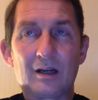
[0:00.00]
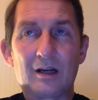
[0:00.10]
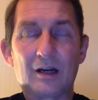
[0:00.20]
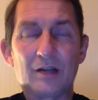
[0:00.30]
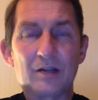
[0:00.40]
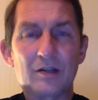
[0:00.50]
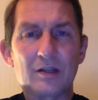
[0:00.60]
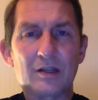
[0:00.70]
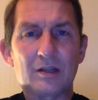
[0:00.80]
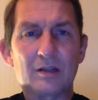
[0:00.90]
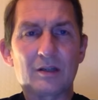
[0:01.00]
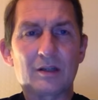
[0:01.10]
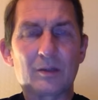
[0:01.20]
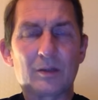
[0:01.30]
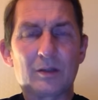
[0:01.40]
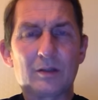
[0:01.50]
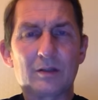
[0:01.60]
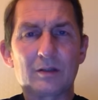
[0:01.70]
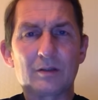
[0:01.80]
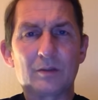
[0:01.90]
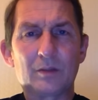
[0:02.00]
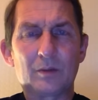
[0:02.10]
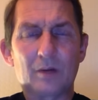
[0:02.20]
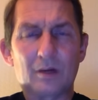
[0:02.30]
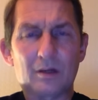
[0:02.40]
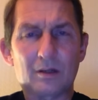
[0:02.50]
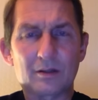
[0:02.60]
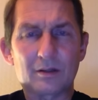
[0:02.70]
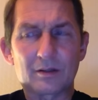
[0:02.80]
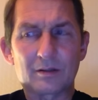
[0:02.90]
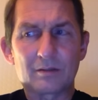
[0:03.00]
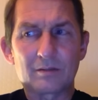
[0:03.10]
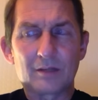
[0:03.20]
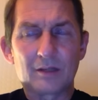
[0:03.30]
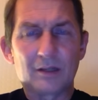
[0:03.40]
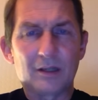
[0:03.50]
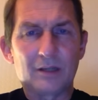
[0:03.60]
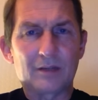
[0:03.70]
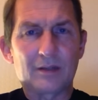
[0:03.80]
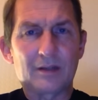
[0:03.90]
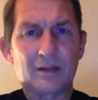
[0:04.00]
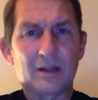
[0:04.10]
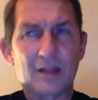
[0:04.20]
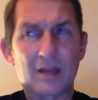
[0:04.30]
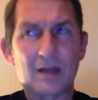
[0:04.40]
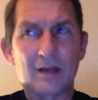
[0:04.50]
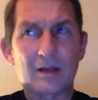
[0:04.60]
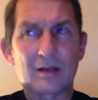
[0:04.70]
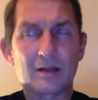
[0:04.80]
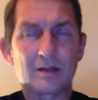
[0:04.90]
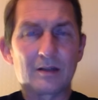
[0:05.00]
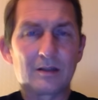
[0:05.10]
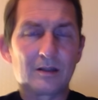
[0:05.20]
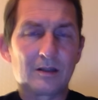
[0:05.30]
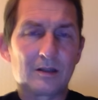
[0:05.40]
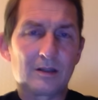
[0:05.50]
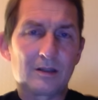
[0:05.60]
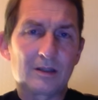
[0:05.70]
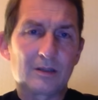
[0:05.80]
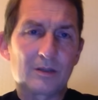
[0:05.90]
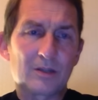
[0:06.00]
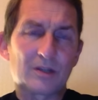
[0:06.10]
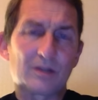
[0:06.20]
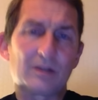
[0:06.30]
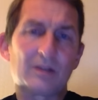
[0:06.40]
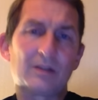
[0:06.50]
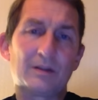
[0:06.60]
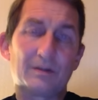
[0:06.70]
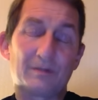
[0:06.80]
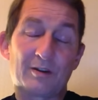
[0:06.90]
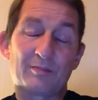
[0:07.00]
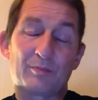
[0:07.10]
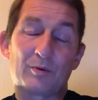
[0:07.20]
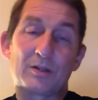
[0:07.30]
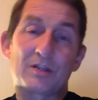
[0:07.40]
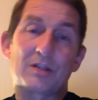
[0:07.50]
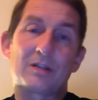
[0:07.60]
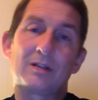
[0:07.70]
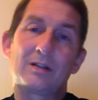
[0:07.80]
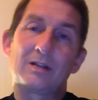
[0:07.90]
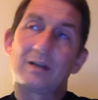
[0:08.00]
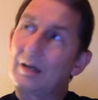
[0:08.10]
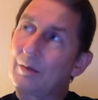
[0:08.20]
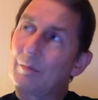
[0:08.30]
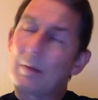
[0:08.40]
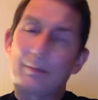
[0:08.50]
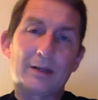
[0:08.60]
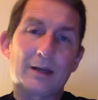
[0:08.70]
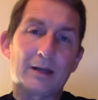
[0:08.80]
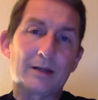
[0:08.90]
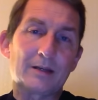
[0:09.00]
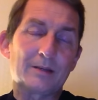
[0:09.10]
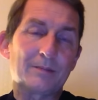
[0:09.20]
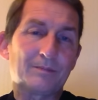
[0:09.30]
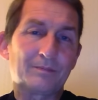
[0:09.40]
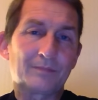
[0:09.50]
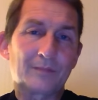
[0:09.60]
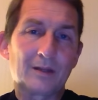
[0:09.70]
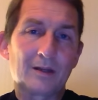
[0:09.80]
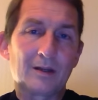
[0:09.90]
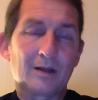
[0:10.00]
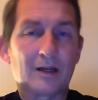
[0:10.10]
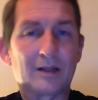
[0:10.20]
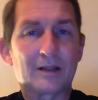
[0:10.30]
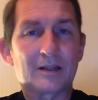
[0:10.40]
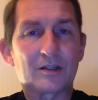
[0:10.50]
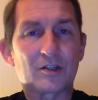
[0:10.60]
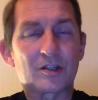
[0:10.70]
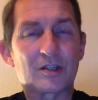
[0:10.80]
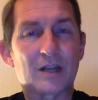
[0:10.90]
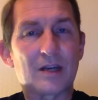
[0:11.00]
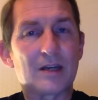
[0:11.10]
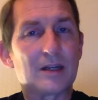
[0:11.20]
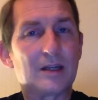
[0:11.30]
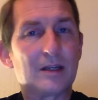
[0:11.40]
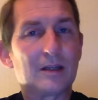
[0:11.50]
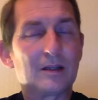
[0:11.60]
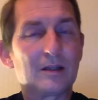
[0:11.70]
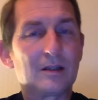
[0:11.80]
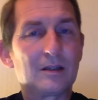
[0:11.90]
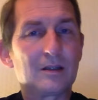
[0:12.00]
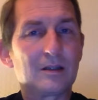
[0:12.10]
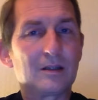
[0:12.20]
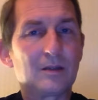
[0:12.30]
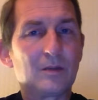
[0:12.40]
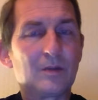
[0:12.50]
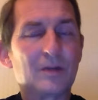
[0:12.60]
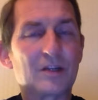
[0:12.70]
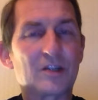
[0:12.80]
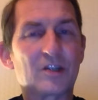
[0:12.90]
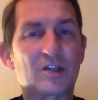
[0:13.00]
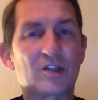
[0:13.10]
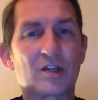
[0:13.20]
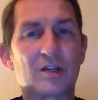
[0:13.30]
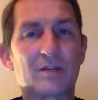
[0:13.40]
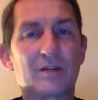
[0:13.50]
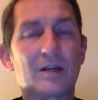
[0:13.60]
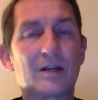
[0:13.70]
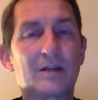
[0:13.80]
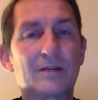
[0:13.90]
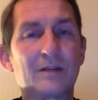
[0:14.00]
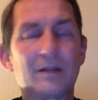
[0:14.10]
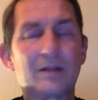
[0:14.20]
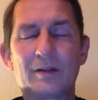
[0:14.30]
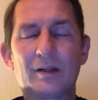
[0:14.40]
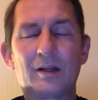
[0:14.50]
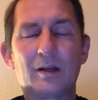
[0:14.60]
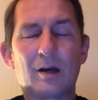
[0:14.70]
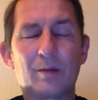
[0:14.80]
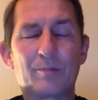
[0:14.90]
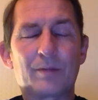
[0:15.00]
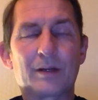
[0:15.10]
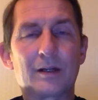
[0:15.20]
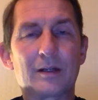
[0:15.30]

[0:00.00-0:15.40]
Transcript: I used to think how lucky we are, we are that even then there was still five boys and mum and dad. Ain't that just dandy? We've had such a lovely life, a lovely upbringing.